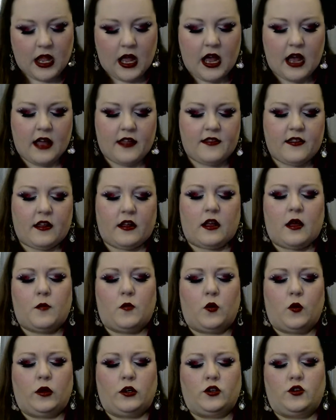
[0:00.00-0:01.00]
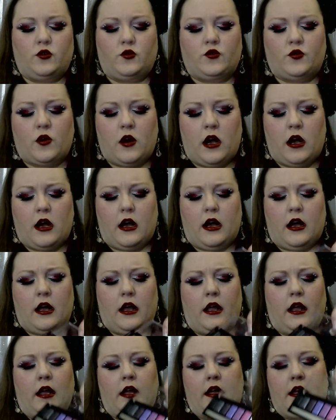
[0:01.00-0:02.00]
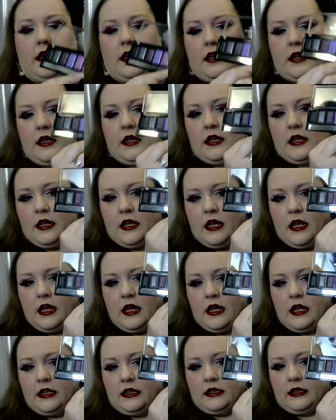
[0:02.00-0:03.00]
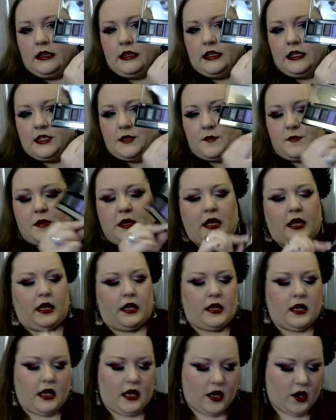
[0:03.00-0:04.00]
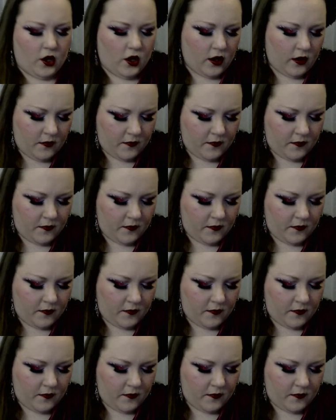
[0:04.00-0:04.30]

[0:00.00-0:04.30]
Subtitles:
I think I'm going to try this pink here.